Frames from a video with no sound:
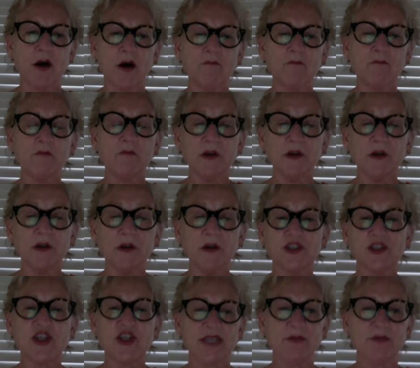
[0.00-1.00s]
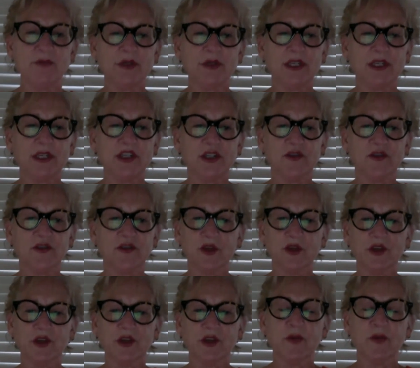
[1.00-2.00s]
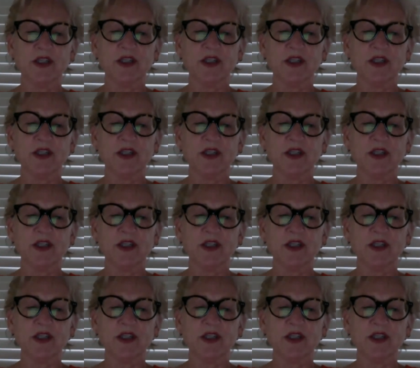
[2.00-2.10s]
Most jazz musicians from Cuba,